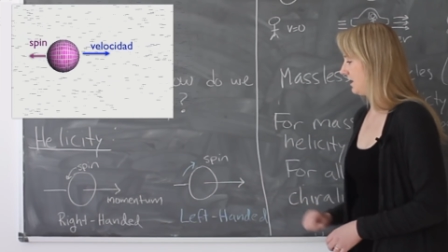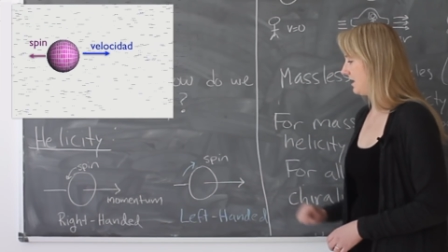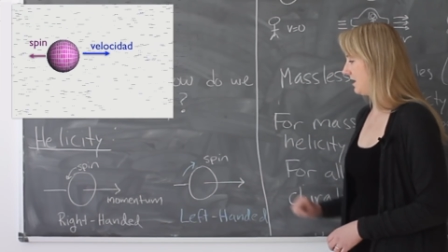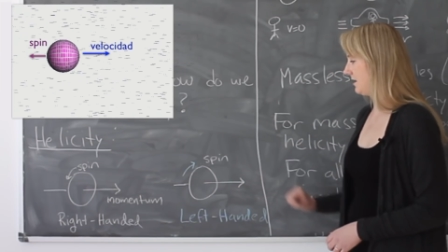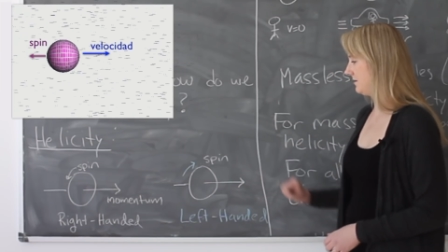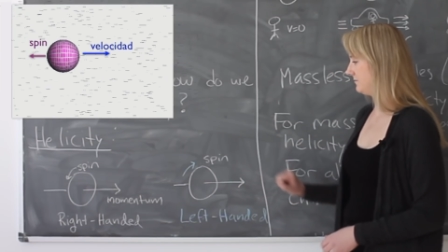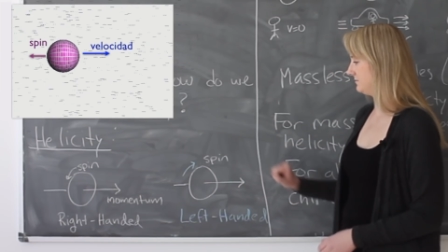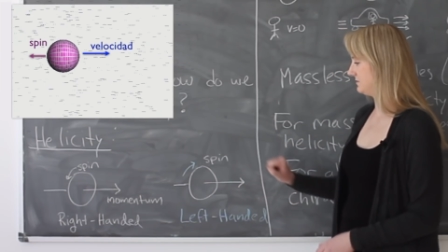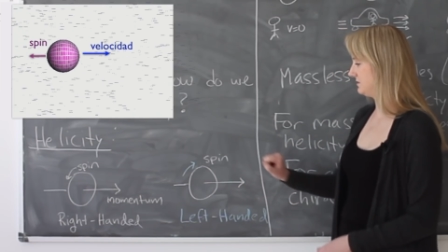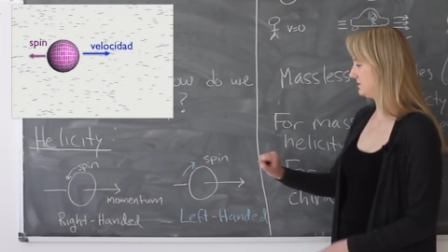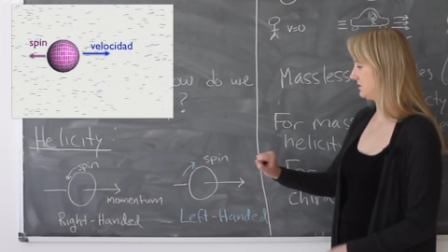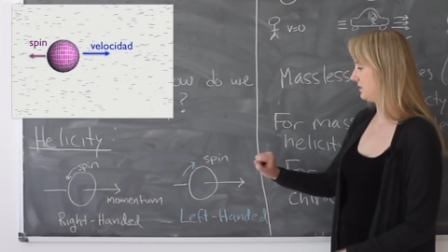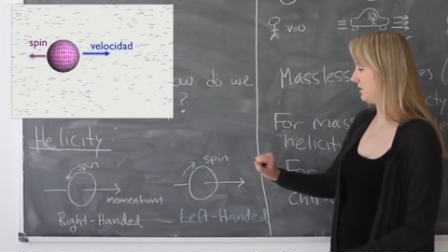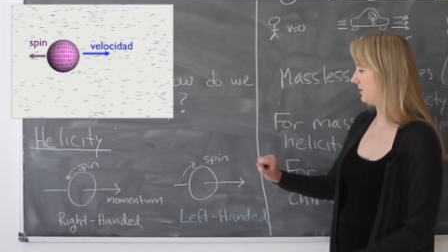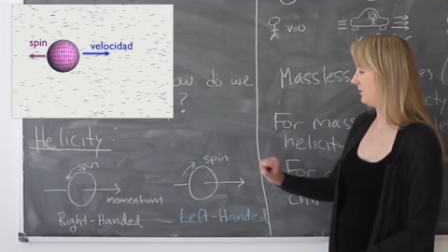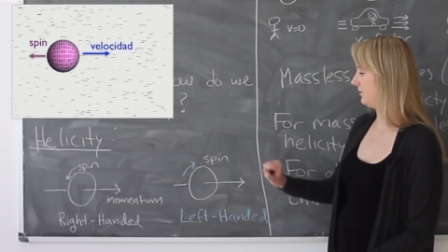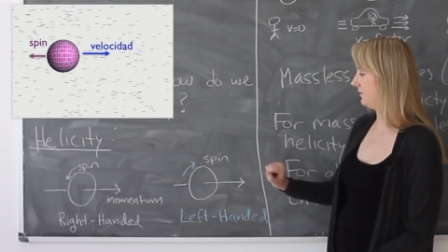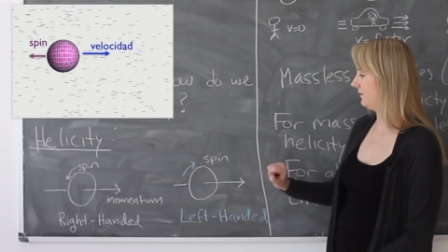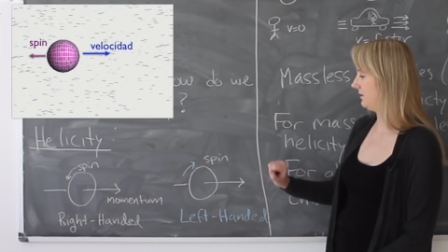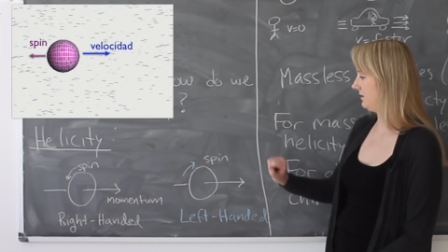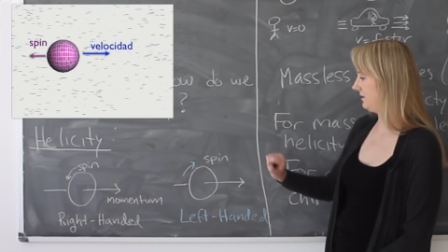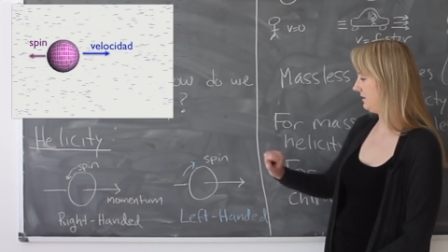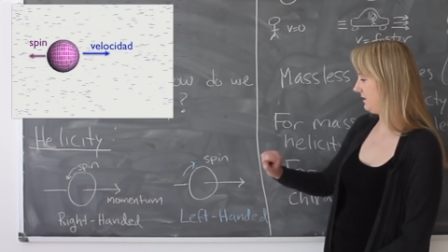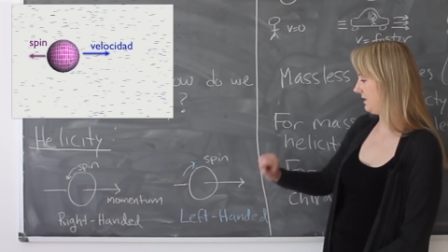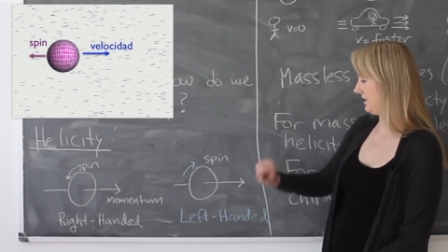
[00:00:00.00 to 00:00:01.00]
Um,
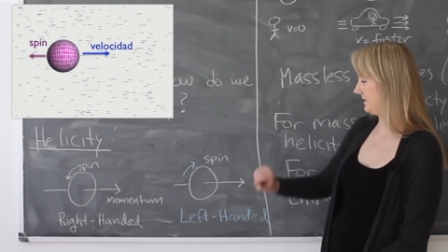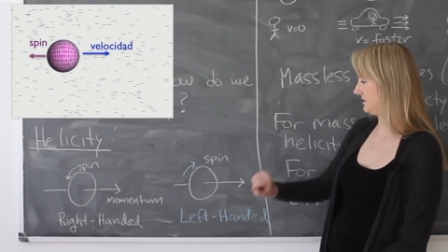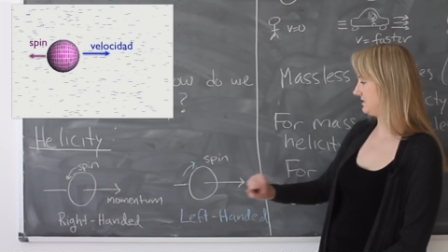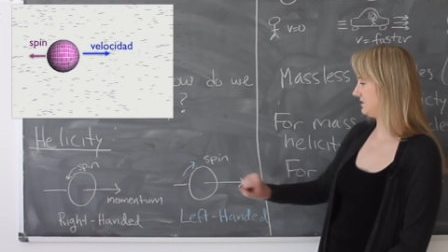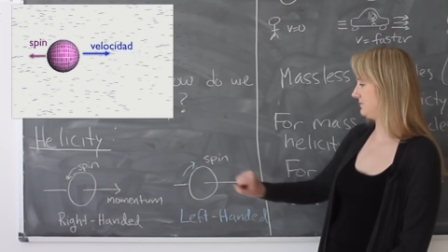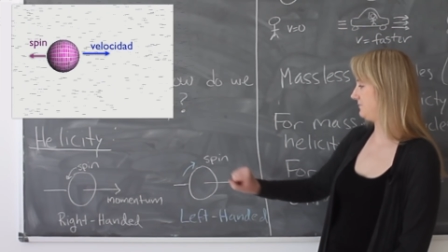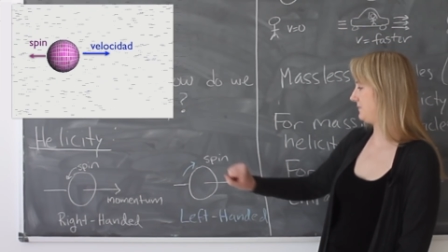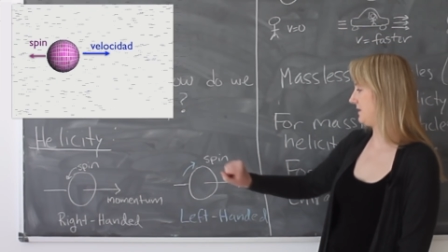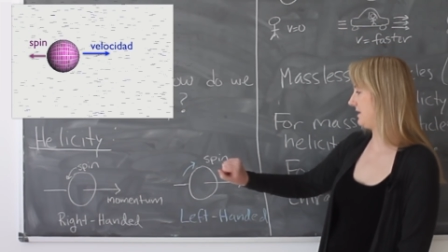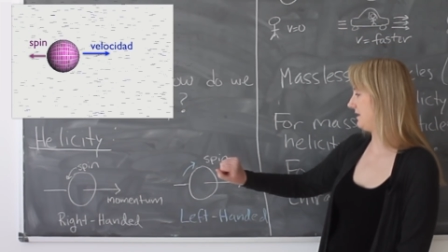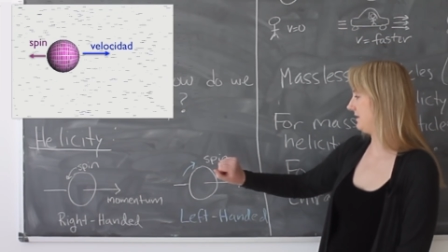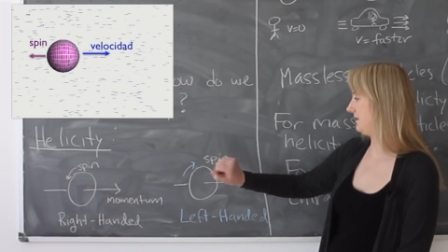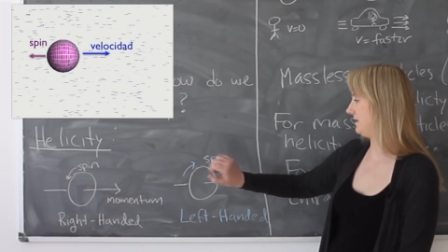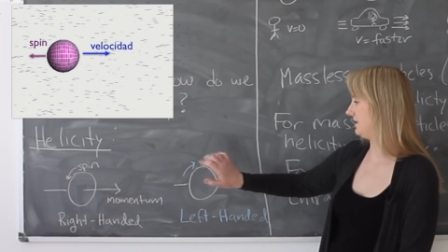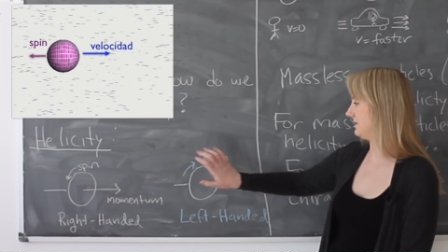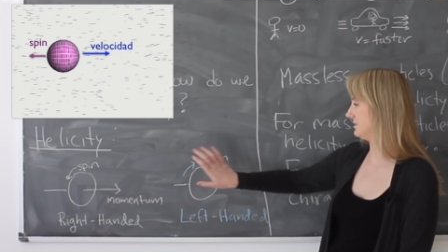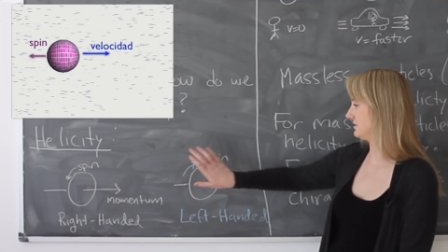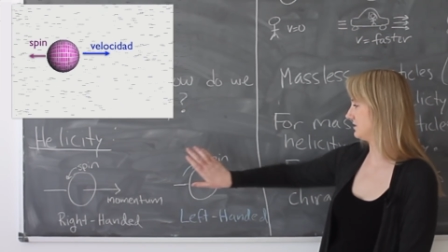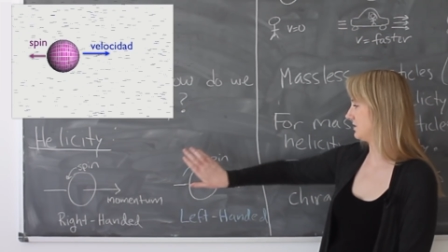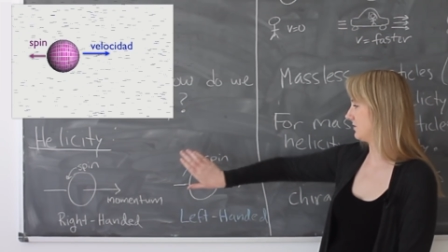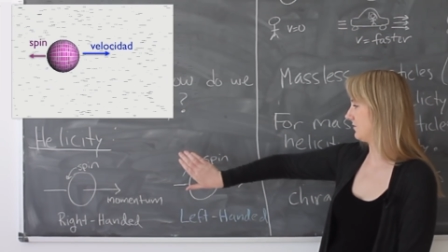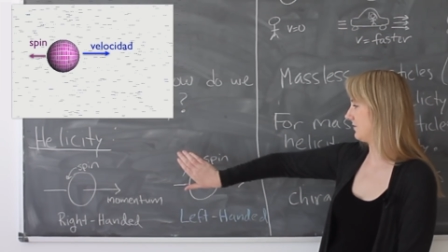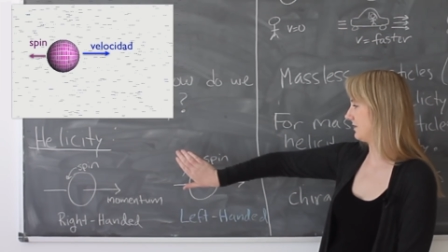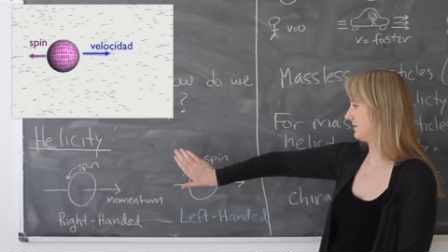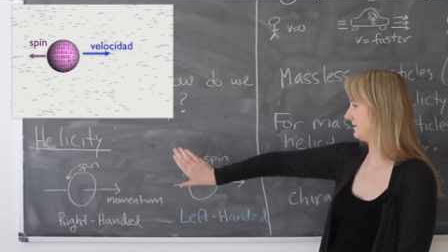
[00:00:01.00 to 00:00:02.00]
so its spin
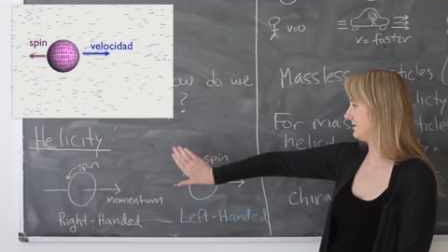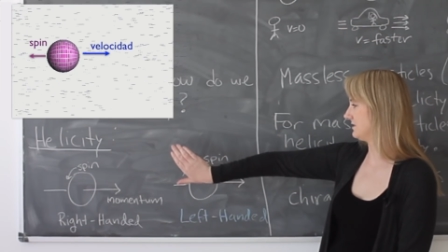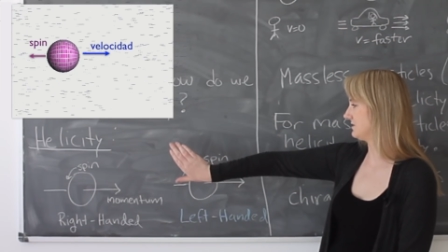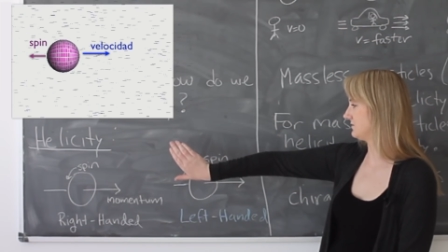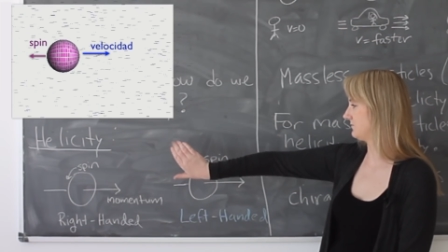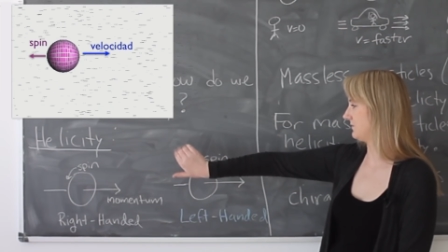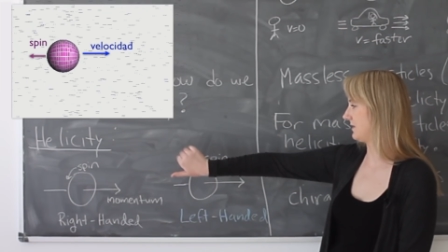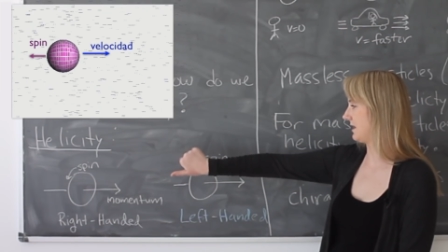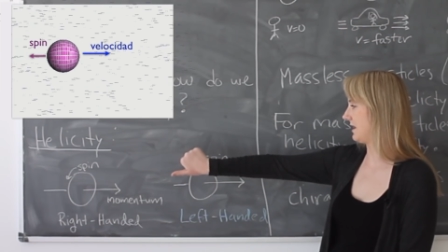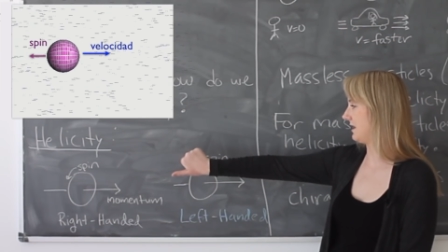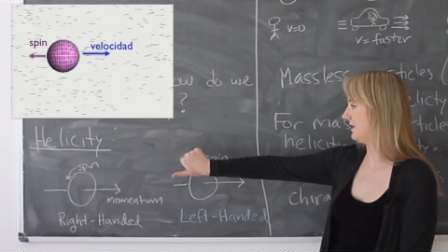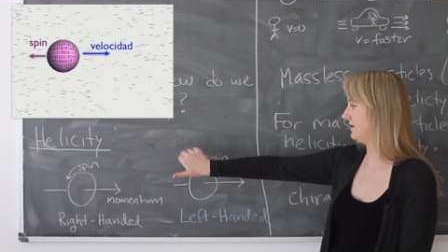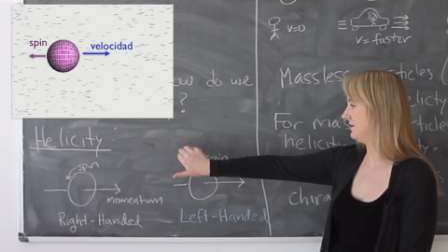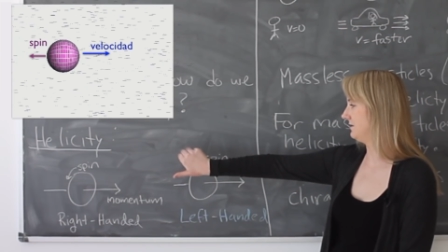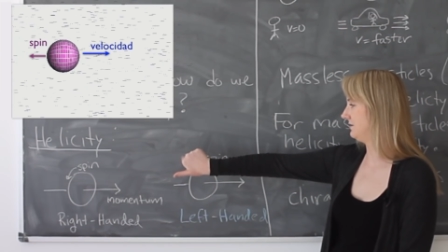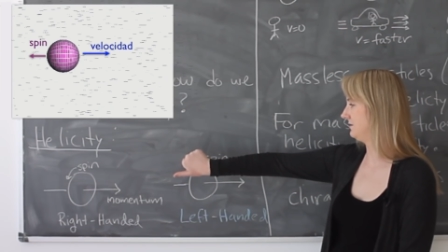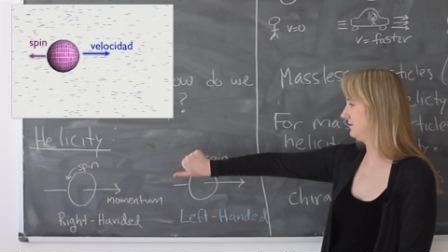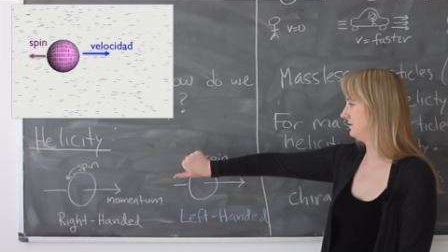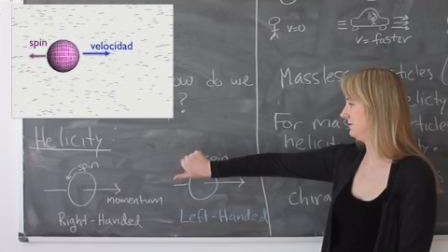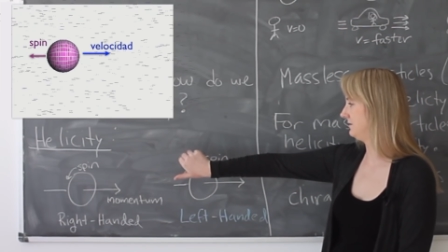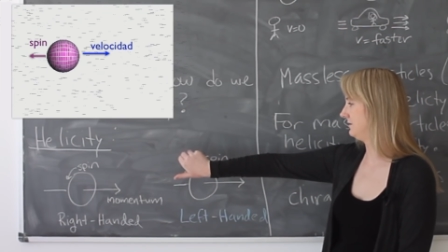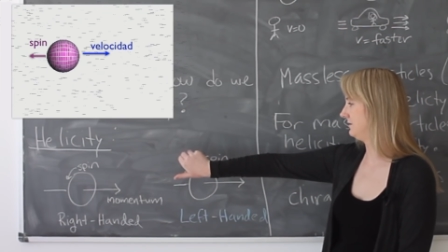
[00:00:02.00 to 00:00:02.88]
is going this way,